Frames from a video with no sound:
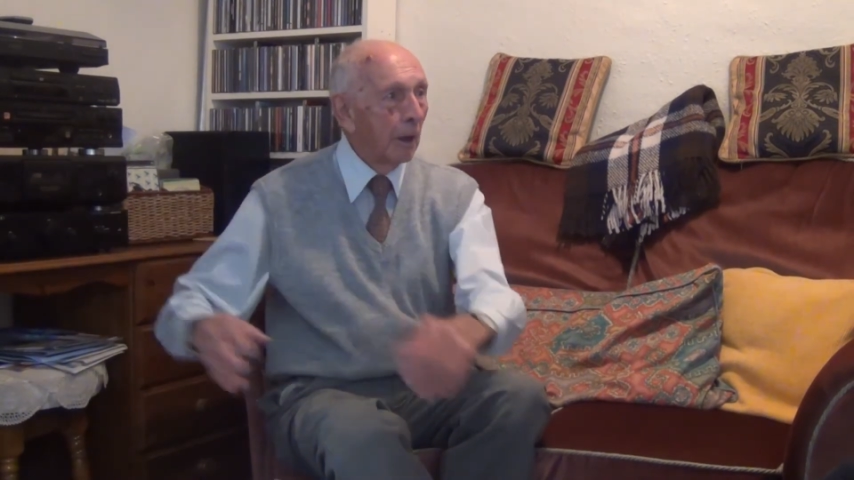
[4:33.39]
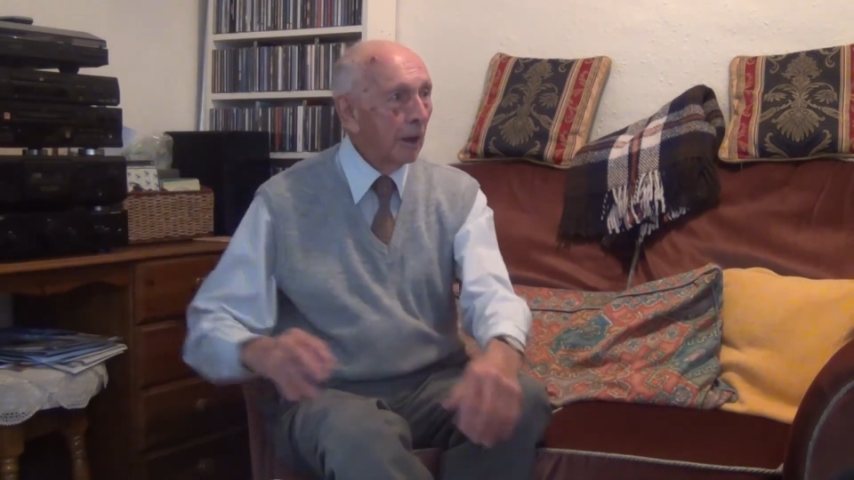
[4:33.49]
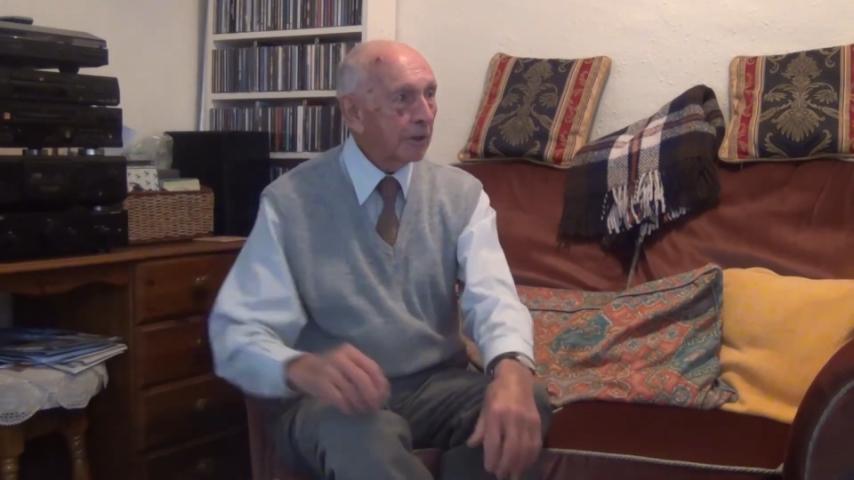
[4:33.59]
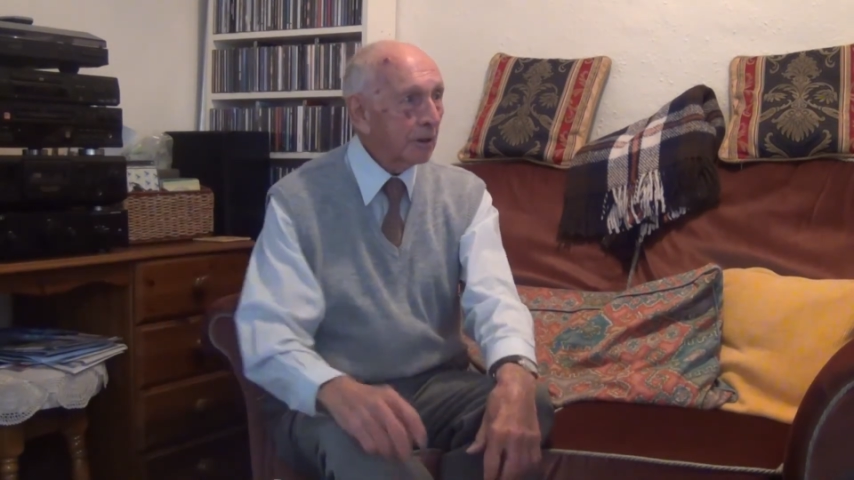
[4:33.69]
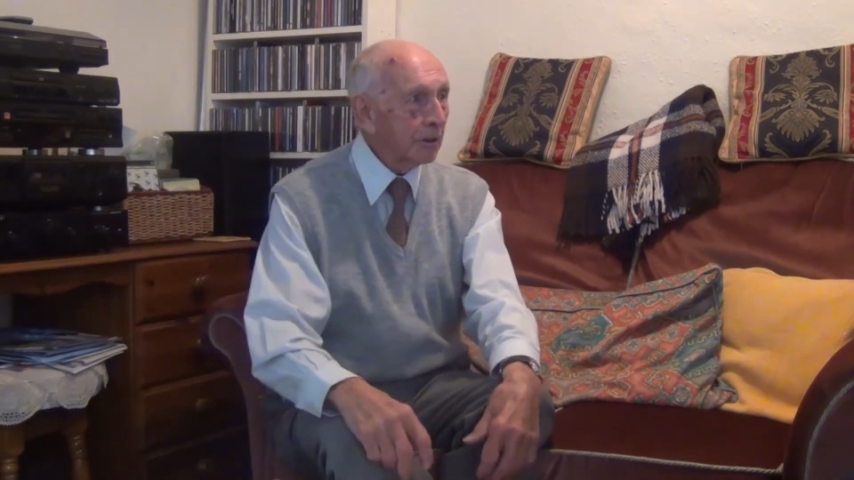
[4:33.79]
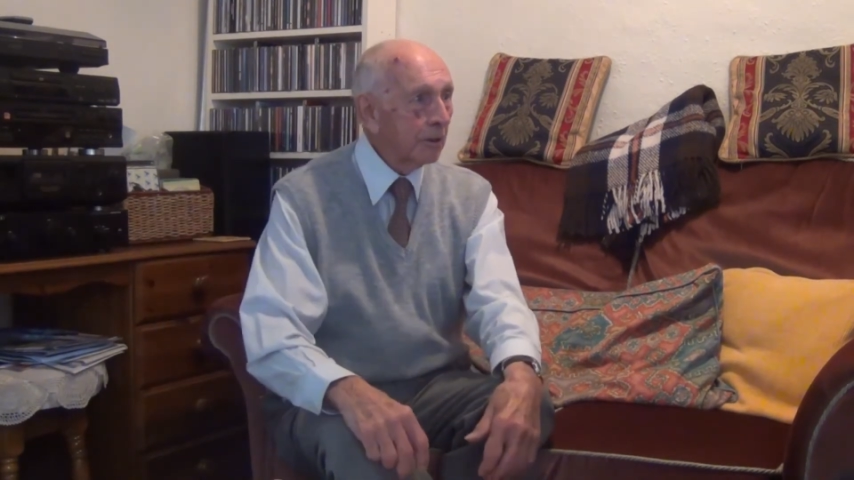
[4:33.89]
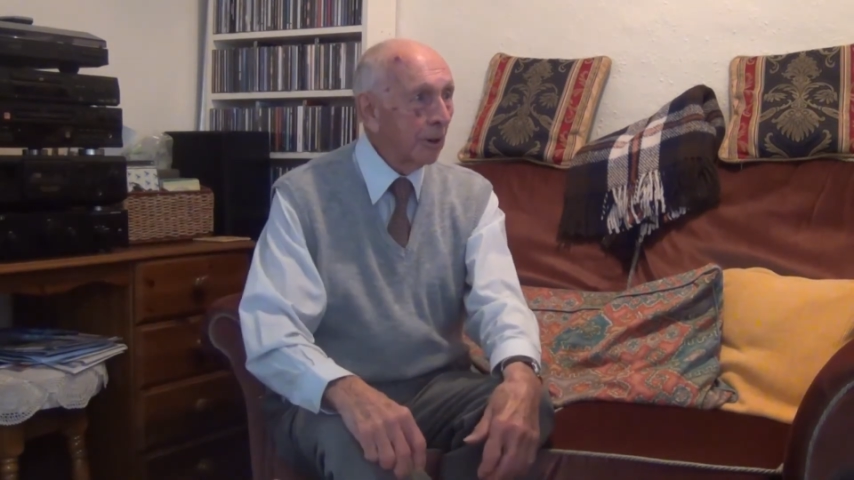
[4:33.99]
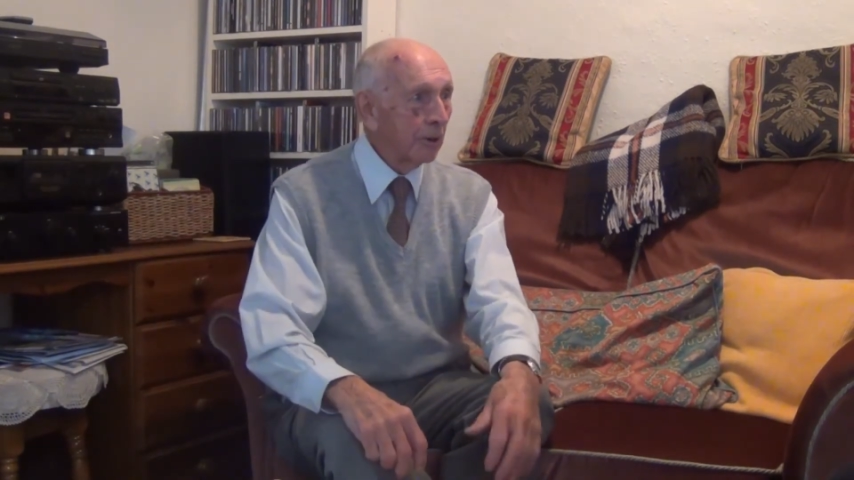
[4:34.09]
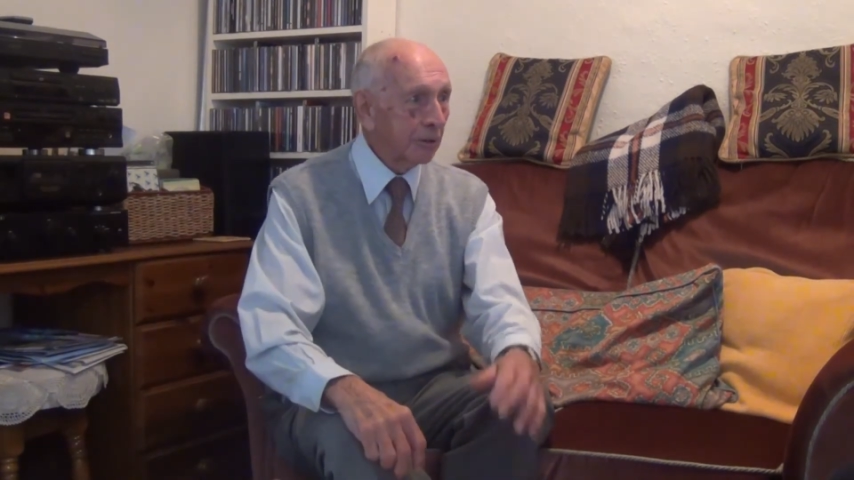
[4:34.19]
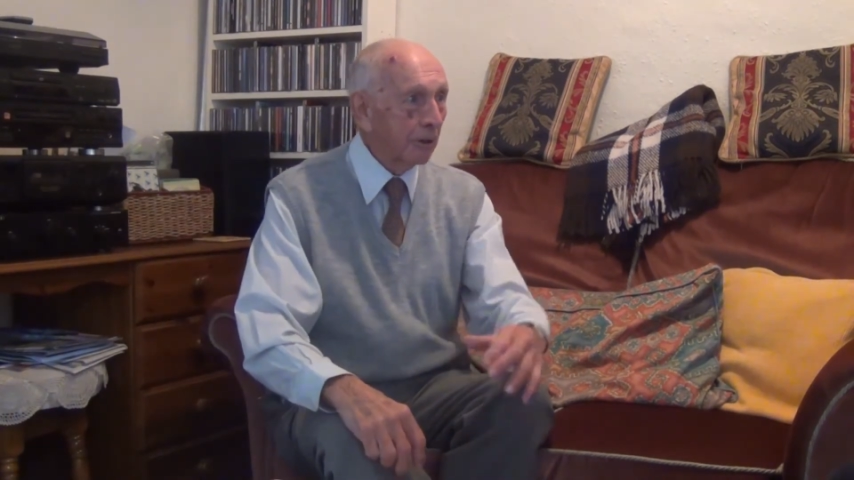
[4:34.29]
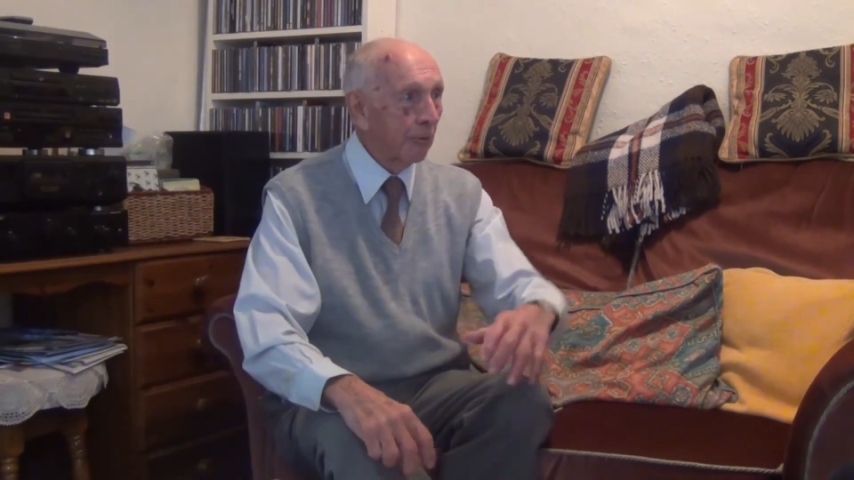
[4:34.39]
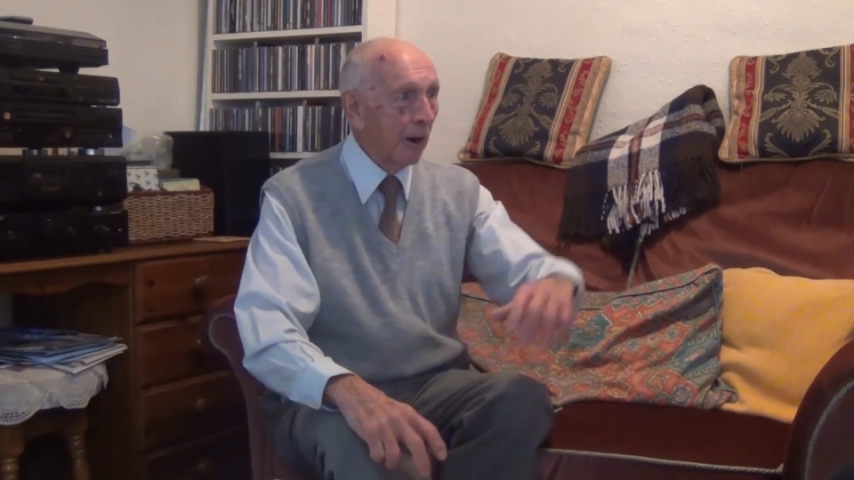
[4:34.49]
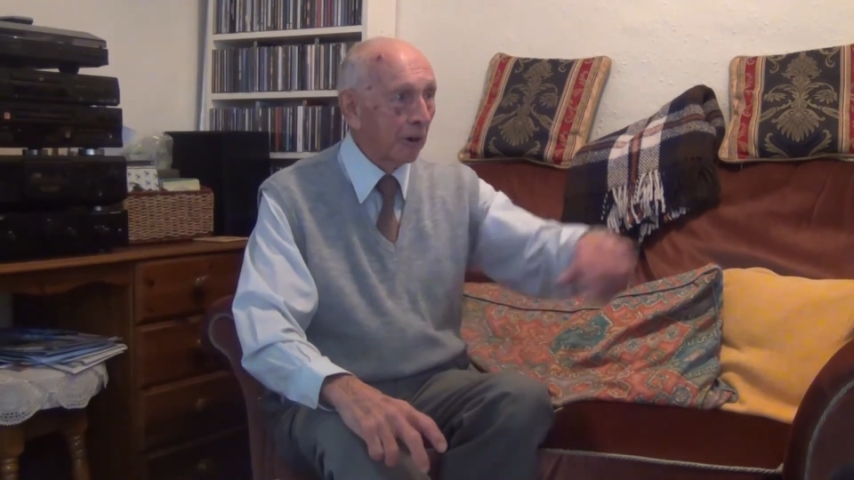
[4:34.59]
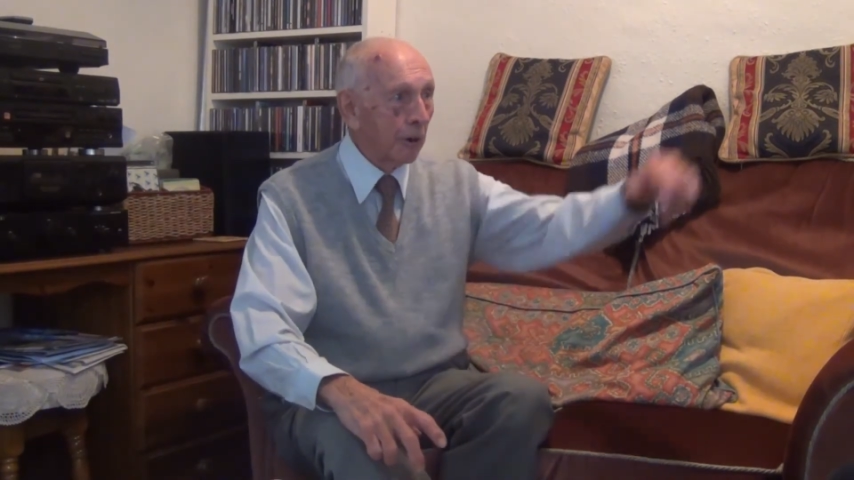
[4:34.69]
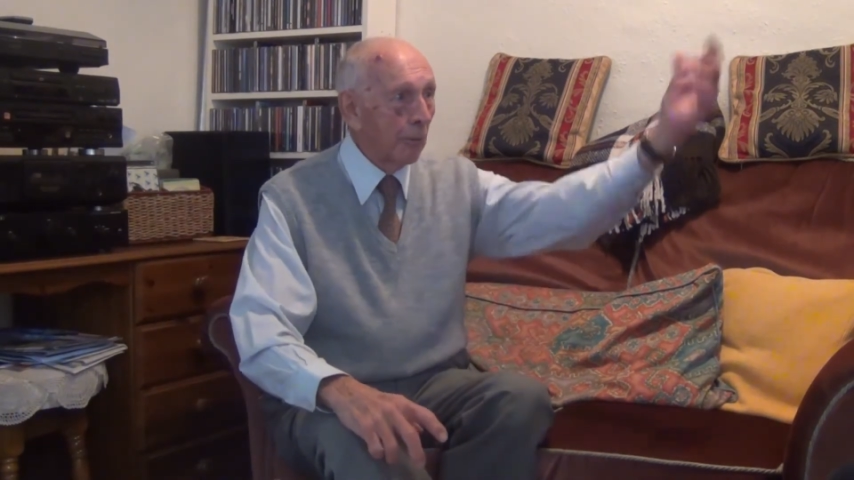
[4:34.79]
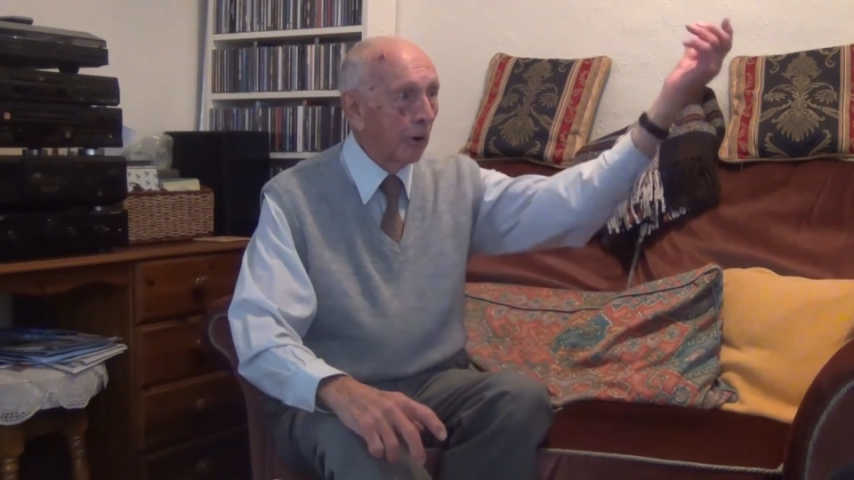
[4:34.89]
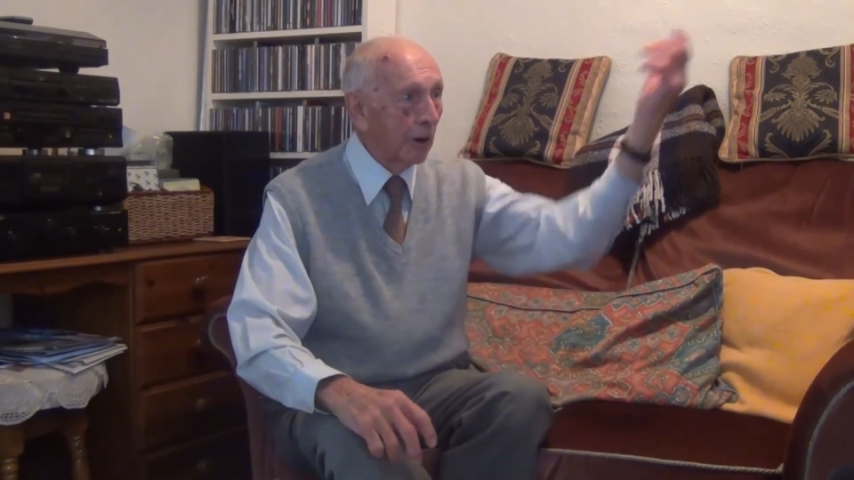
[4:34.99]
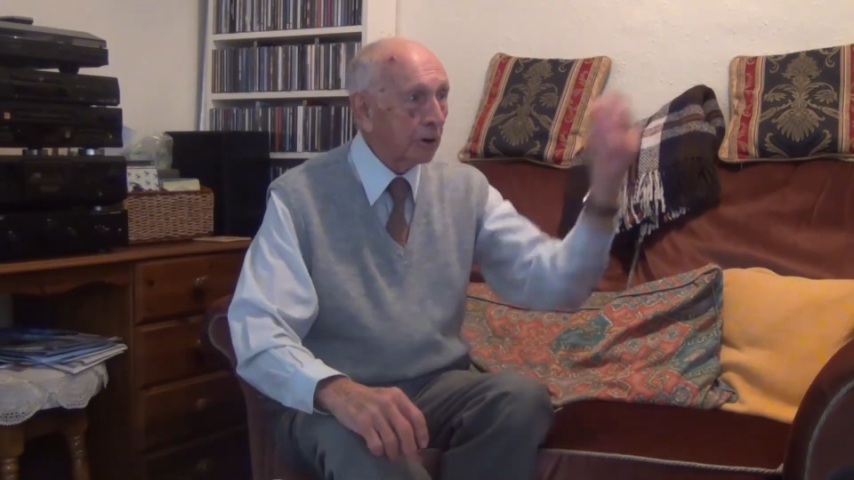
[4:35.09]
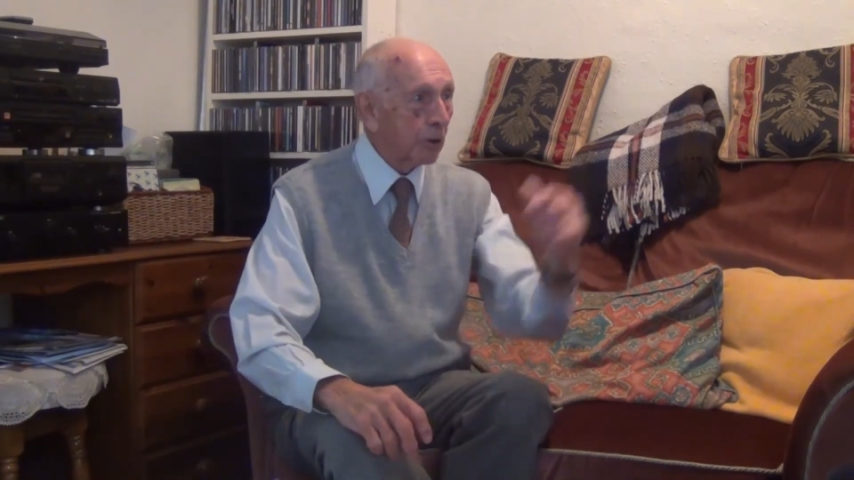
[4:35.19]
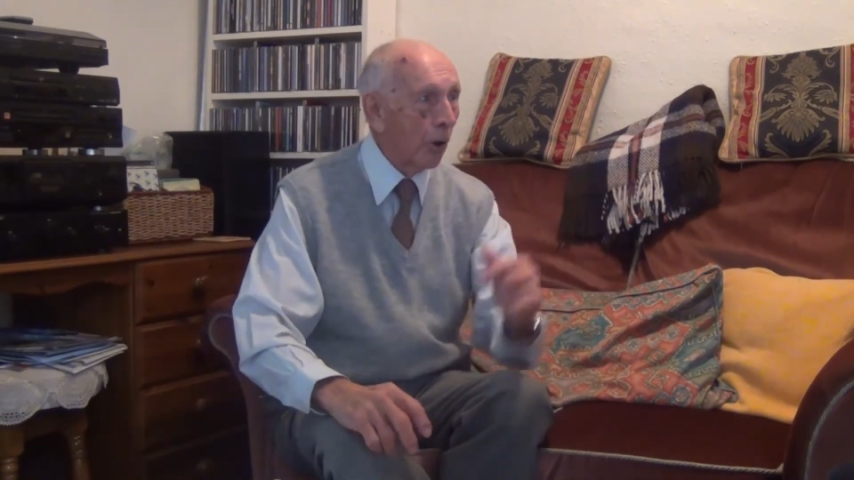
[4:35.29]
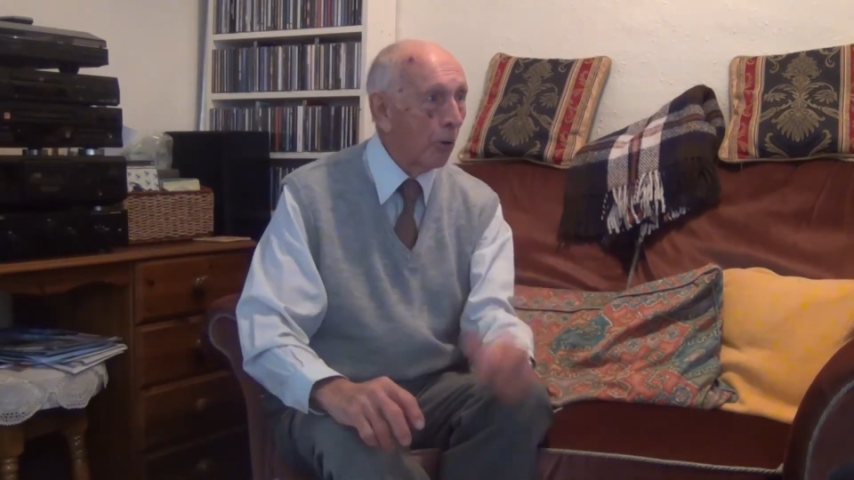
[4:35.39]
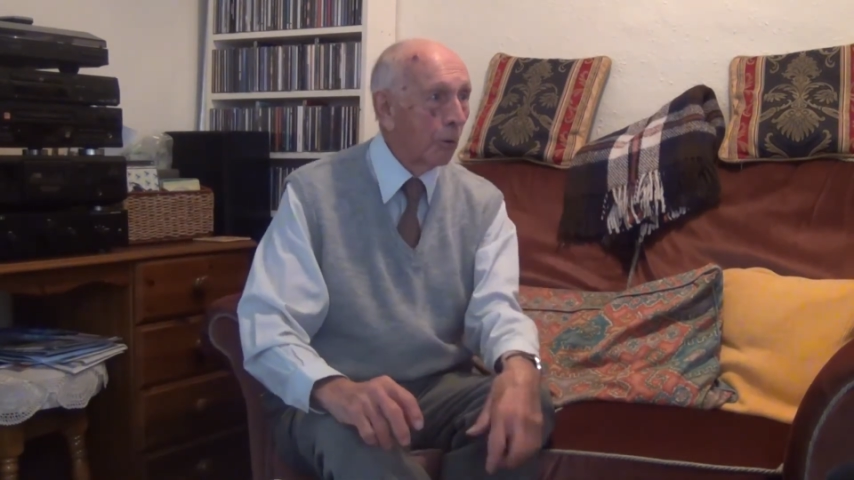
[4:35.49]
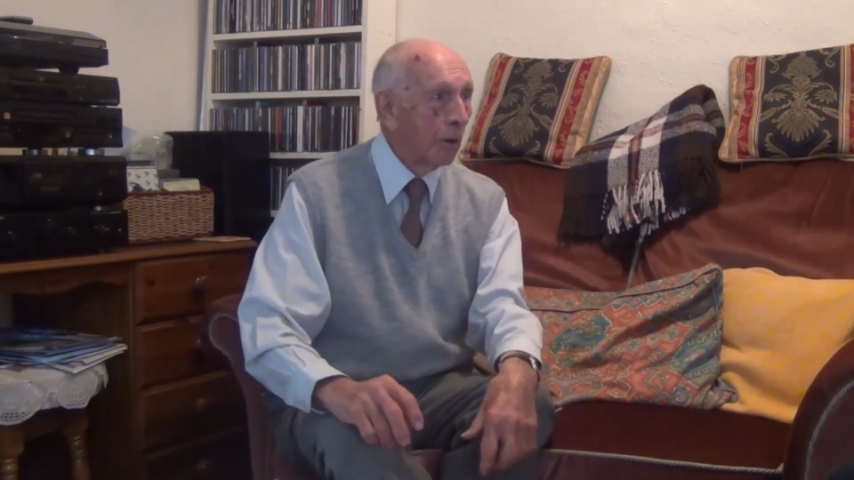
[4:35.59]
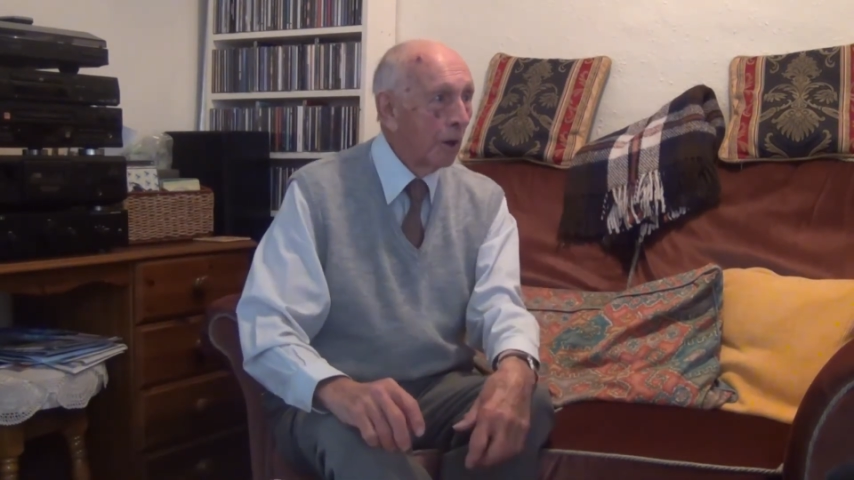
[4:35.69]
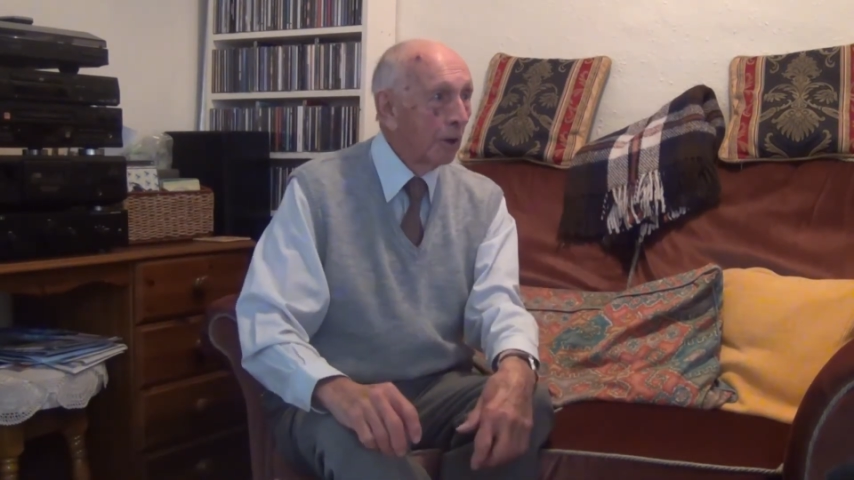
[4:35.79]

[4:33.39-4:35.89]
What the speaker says: I said, "Right, come on, let's go."